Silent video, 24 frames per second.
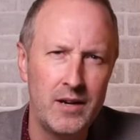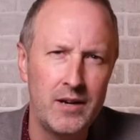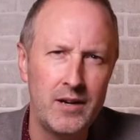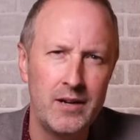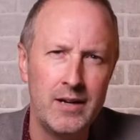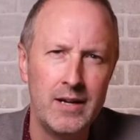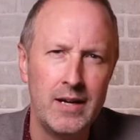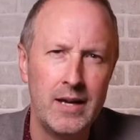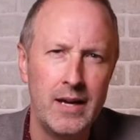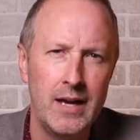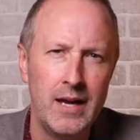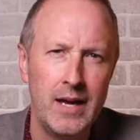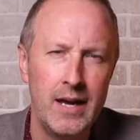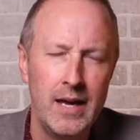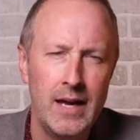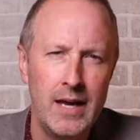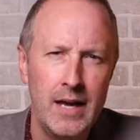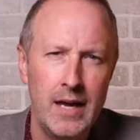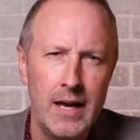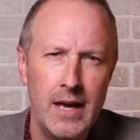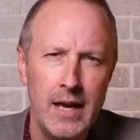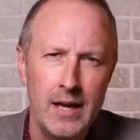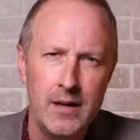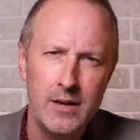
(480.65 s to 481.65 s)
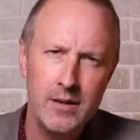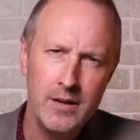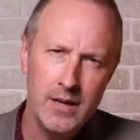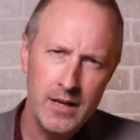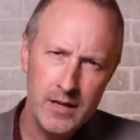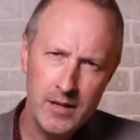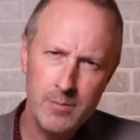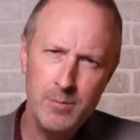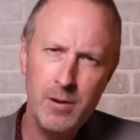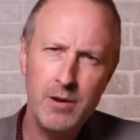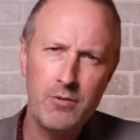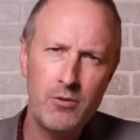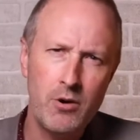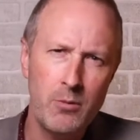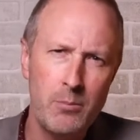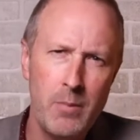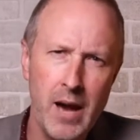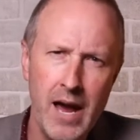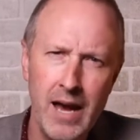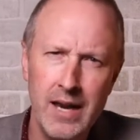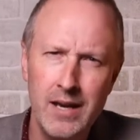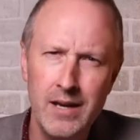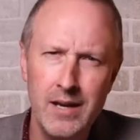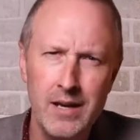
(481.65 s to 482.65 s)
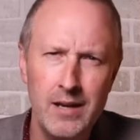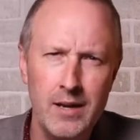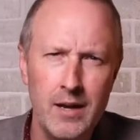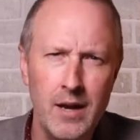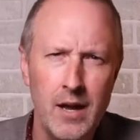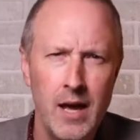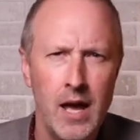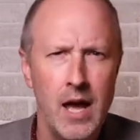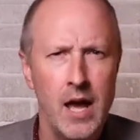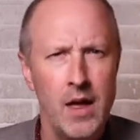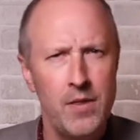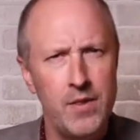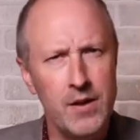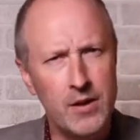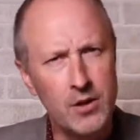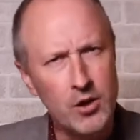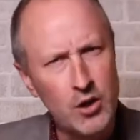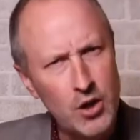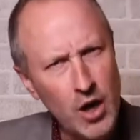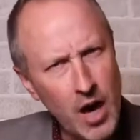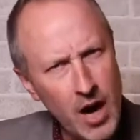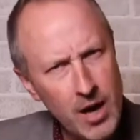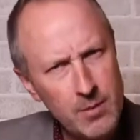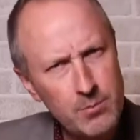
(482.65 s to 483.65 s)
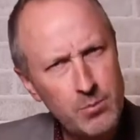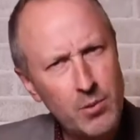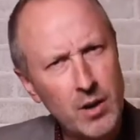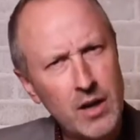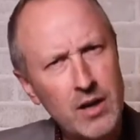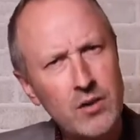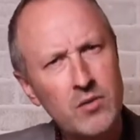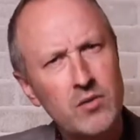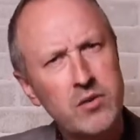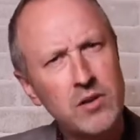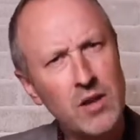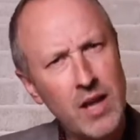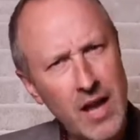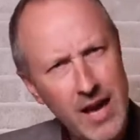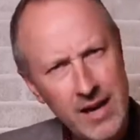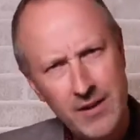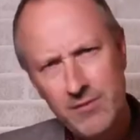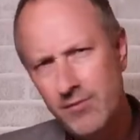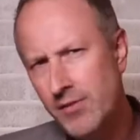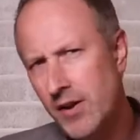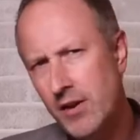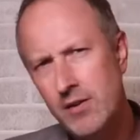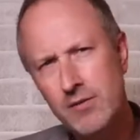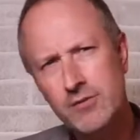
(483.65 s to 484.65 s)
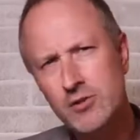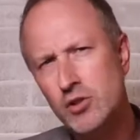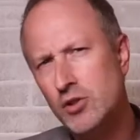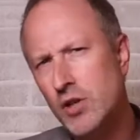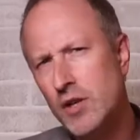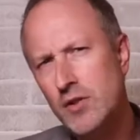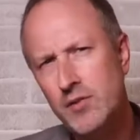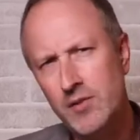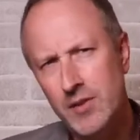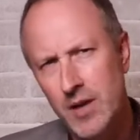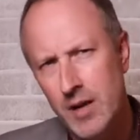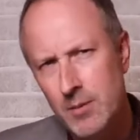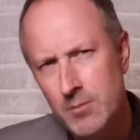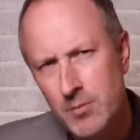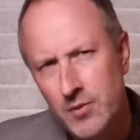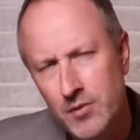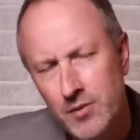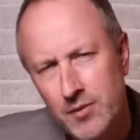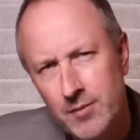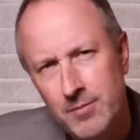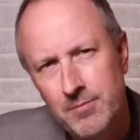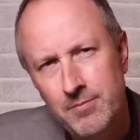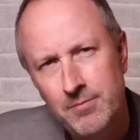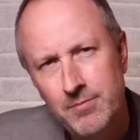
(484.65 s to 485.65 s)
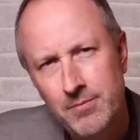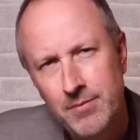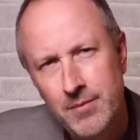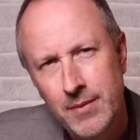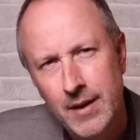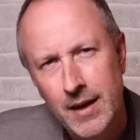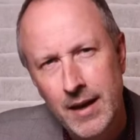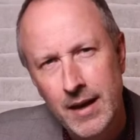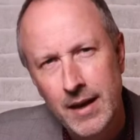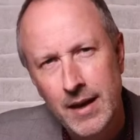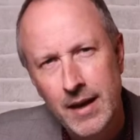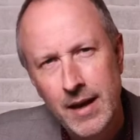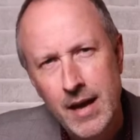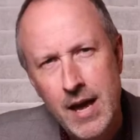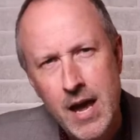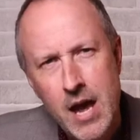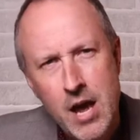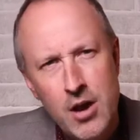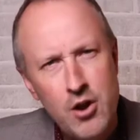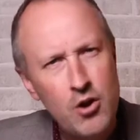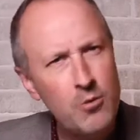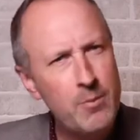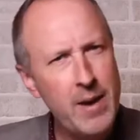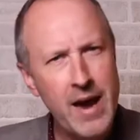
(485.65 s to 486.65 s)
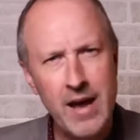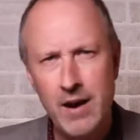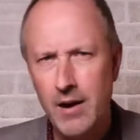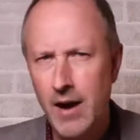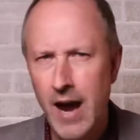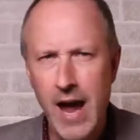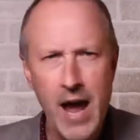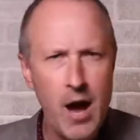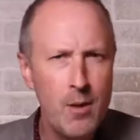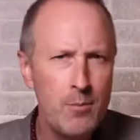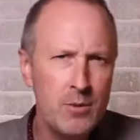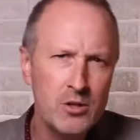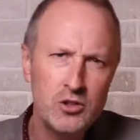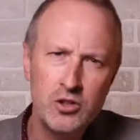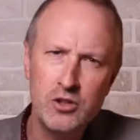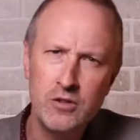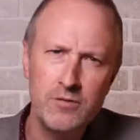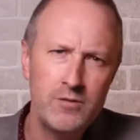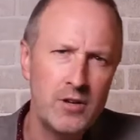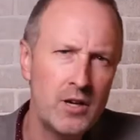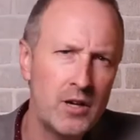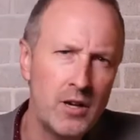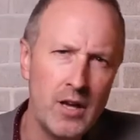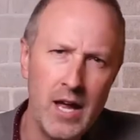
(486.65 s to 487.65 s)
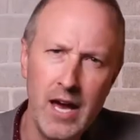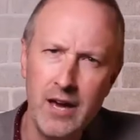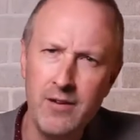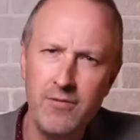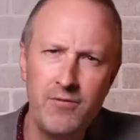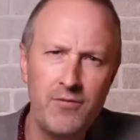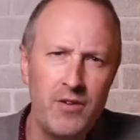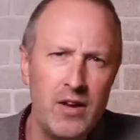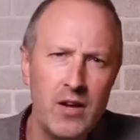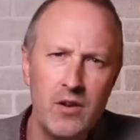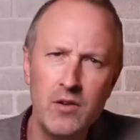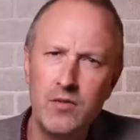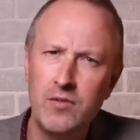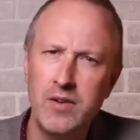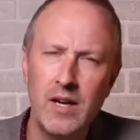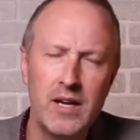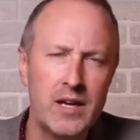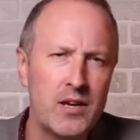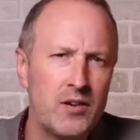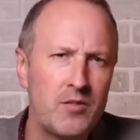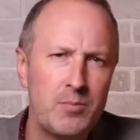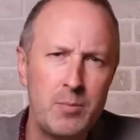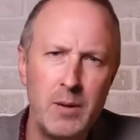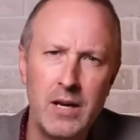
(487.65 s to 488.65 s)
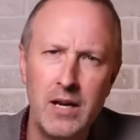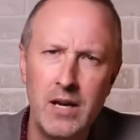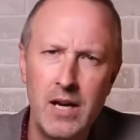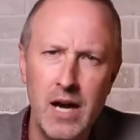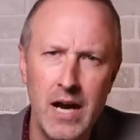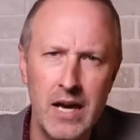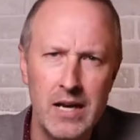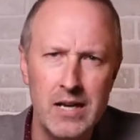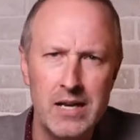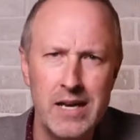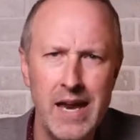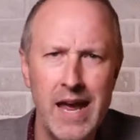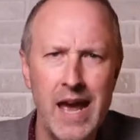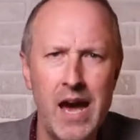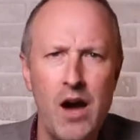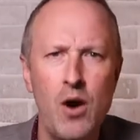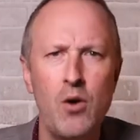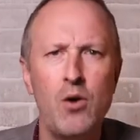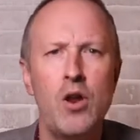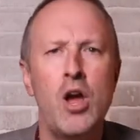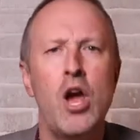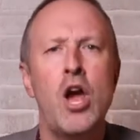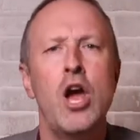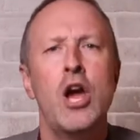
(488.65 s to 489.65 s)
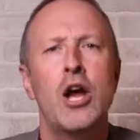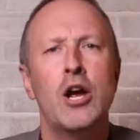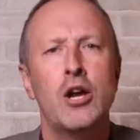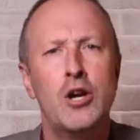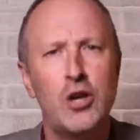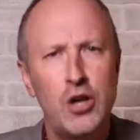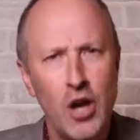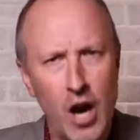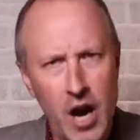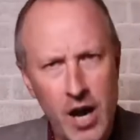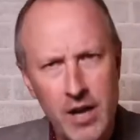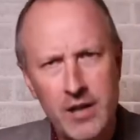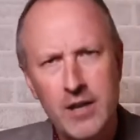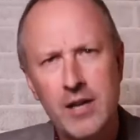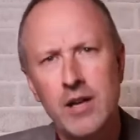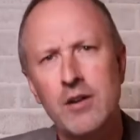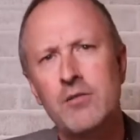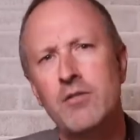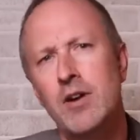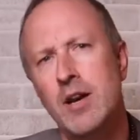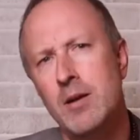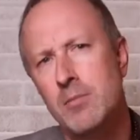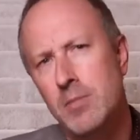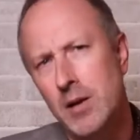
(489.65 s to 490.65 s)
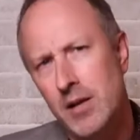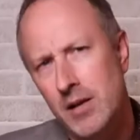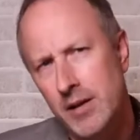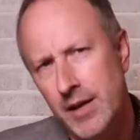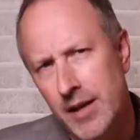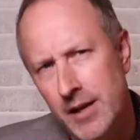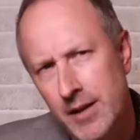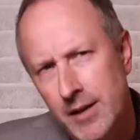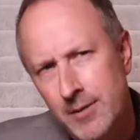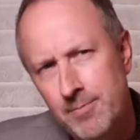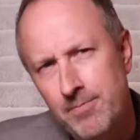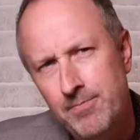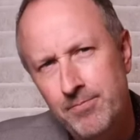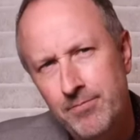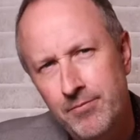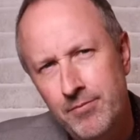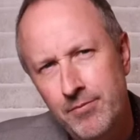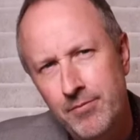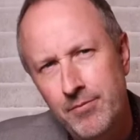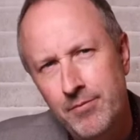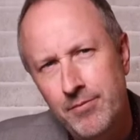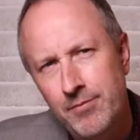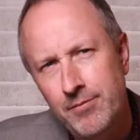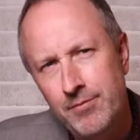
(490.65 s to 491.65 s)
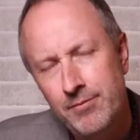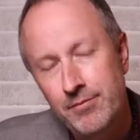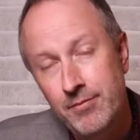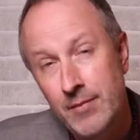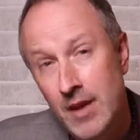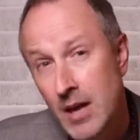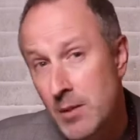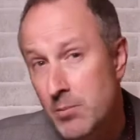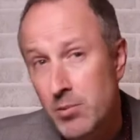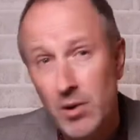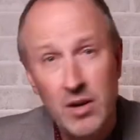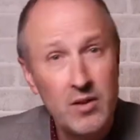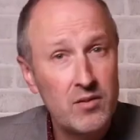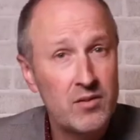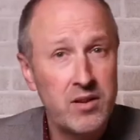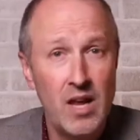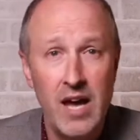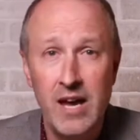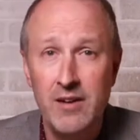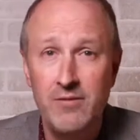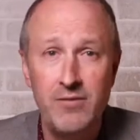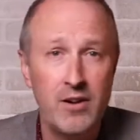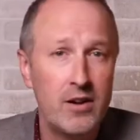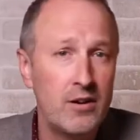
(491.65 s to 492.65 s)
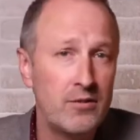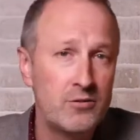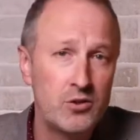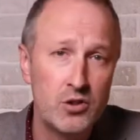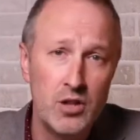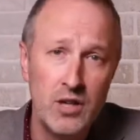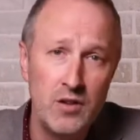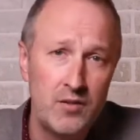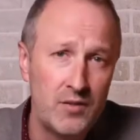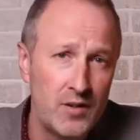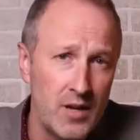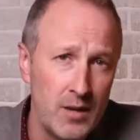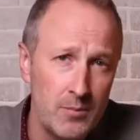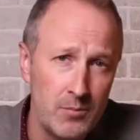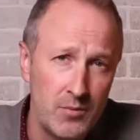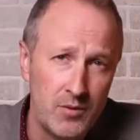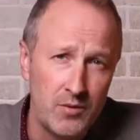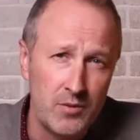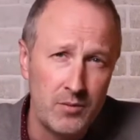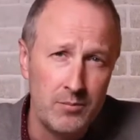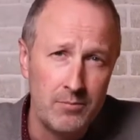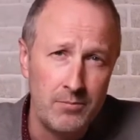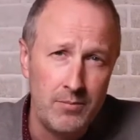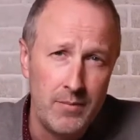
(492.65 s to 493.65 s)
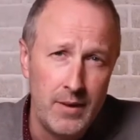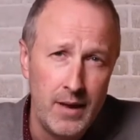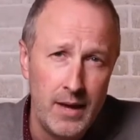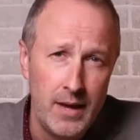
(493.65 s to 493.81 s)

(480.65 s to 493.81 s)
year, you need to be reminded that God brings life out of tree stumps. No matter how much of your life feels like it's been cut down, God can rebuild it. He brings life out of tree stumps.